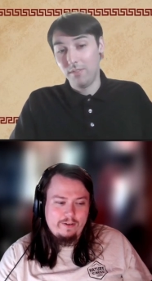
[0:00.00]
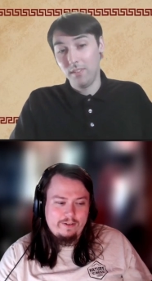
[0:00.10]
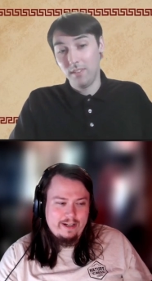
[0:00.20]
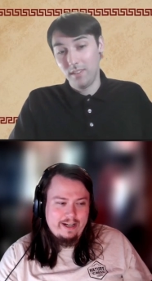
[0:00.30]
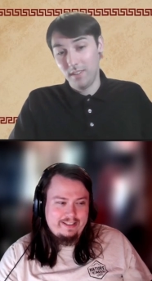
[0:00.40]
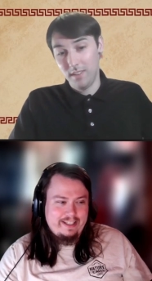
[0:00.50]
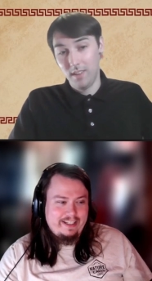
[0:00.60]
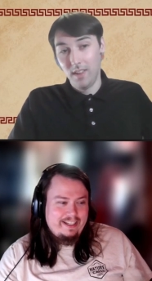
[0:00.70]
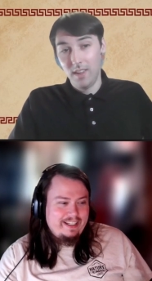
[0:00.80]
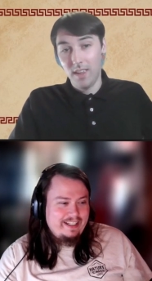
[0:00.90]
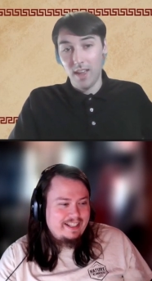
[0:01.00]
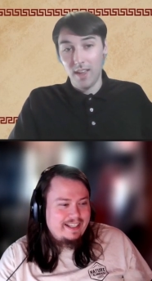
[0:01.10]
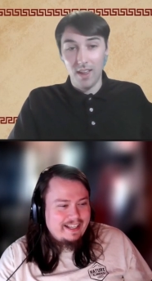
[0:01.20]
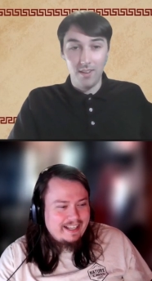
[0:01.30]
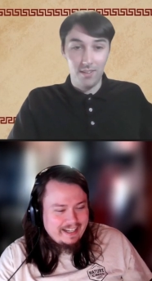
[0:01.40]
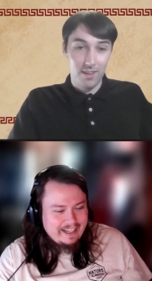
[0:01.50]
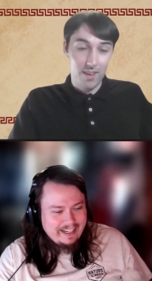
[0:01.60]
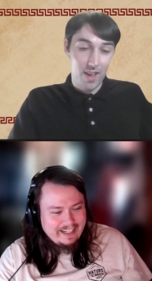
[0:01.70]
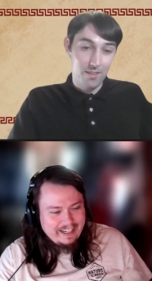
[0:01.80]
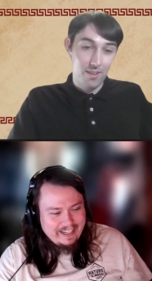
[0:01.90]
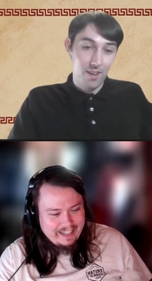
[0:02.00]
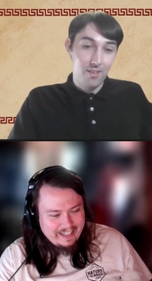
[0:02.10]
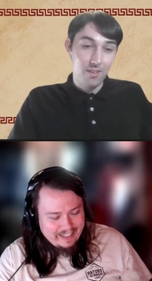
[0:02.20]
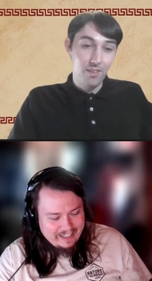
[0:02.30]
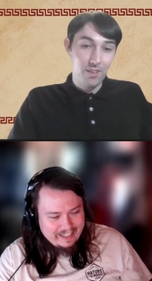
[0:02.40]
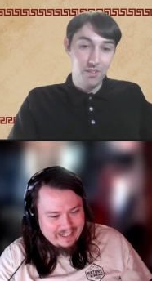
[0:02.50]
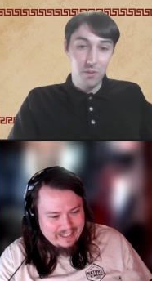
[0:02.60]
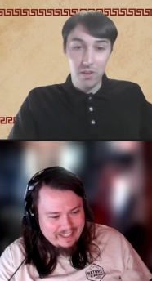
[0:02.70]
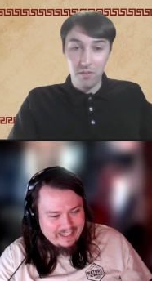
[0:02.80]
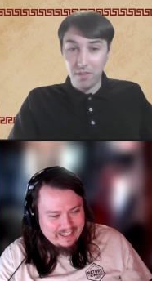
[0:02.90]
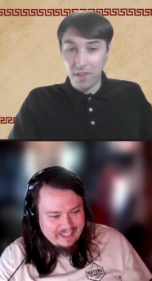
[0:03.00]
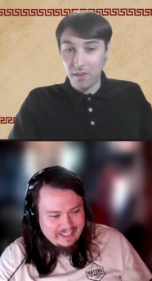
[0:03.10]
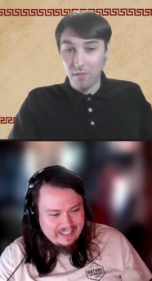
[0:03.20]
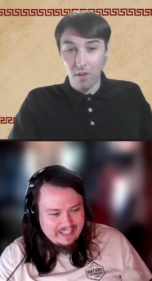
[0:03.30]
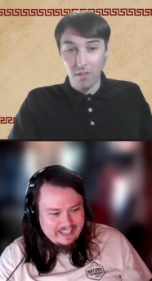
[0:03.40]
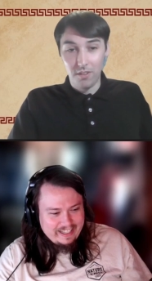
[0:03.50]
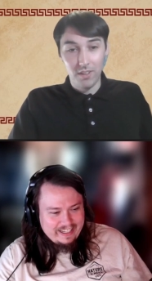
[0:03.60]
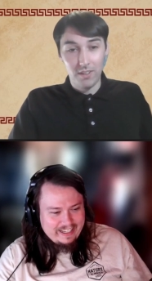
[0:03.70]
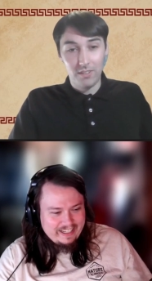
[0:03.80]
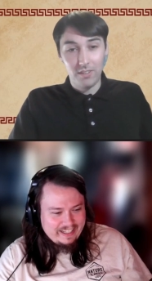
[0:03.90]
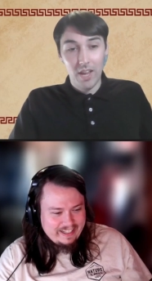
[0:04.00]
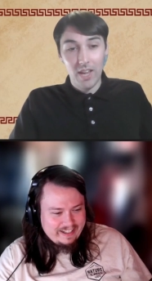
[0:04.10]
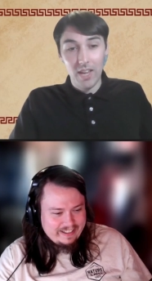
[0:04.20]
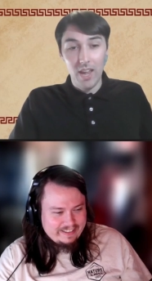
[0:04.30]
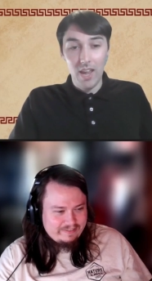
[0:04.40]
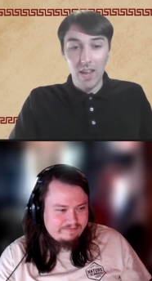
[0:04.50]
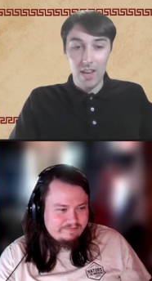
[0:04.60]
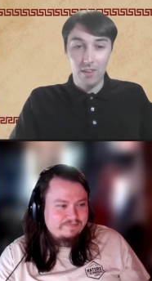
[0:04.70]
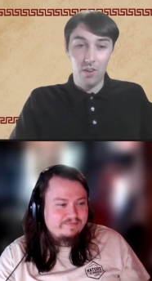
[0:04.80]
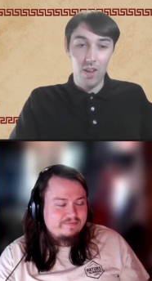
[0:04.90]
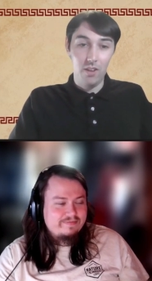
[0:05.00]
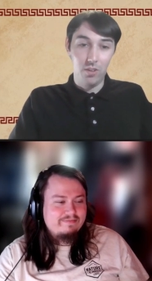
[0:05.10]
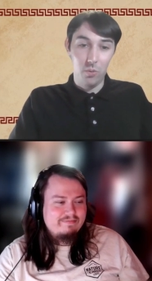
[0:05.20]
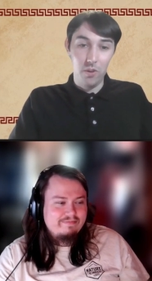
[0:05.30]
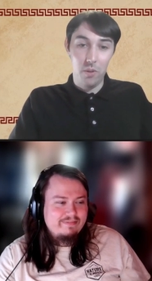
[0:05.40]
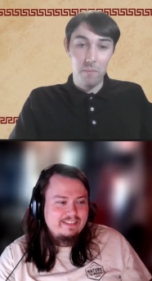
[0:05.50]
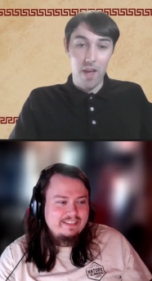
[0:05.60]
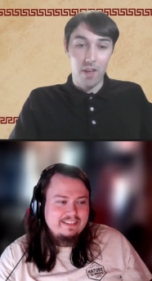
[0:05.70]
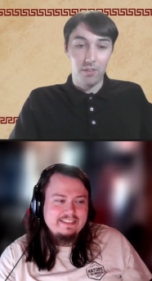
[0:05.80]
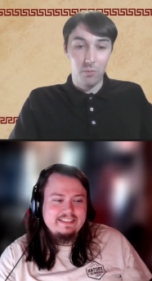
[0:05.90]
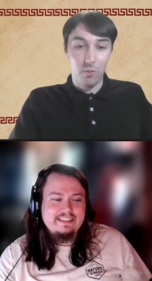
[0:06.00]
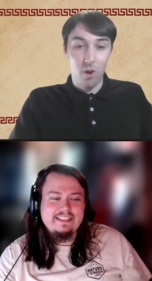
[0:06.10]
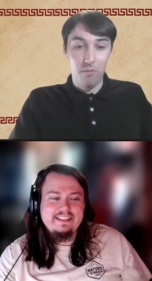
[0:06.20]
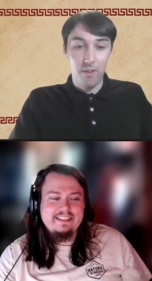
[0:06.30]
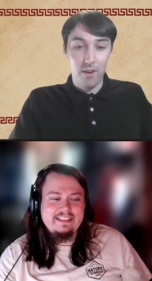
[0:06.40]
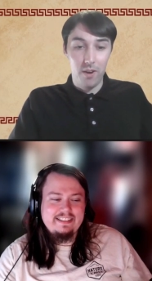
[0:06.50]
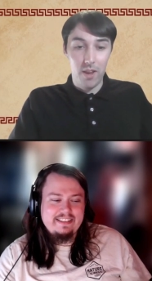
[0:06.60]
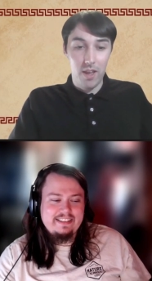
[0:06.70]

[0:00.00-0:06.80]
Speaker 1: ranting.
Speaker 2: yeah, yeah, just yeah, just just let us know what you think of all this. It's it, it's a it's a real mess, and we're all very